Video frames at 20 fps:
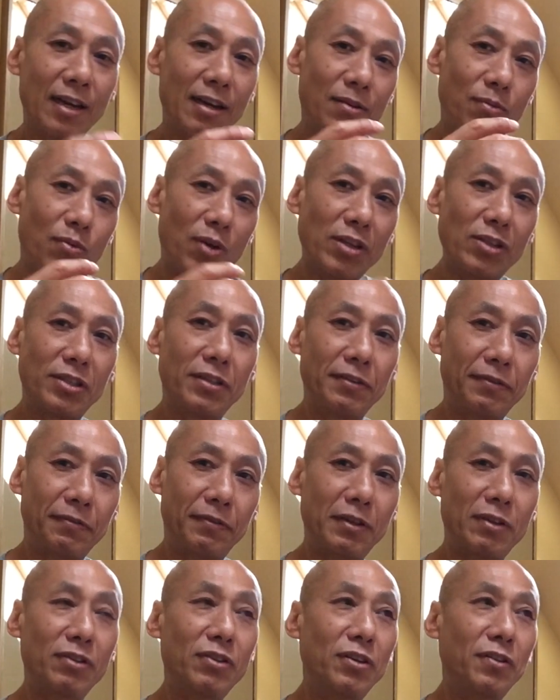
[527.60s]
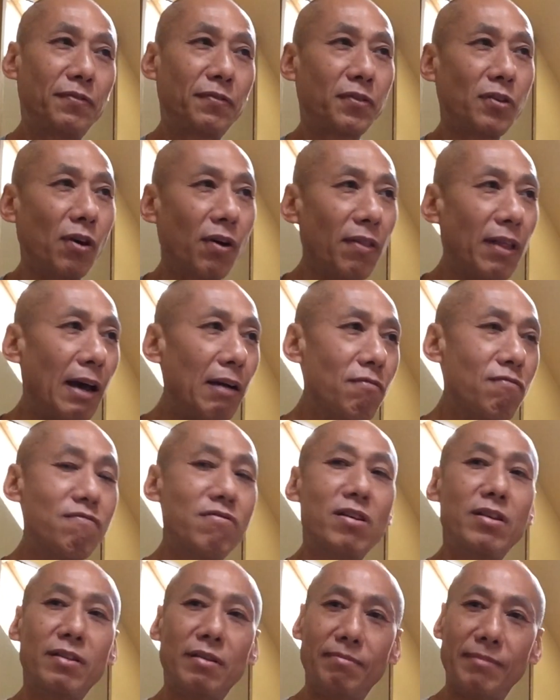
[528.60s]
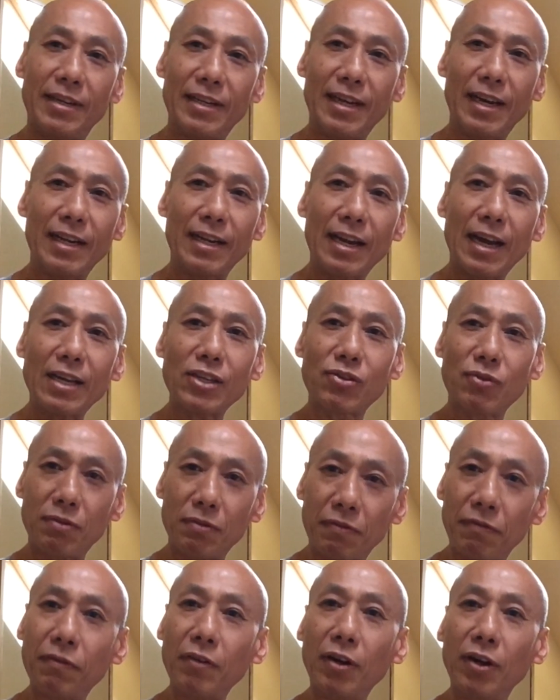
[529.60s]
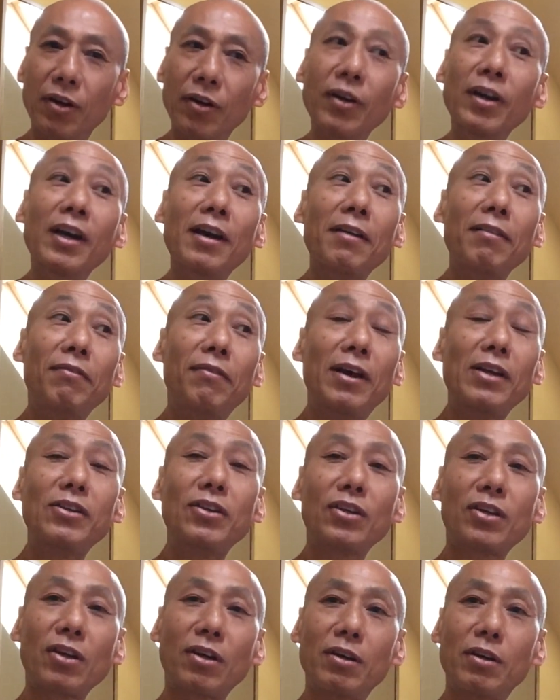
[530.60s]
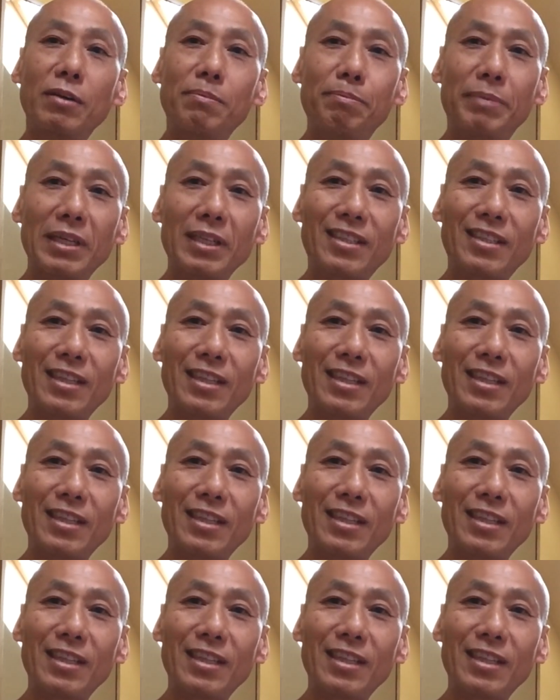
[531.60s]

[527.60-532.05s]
Once you feel you've got that rhythm and that natural flow, then you go a bit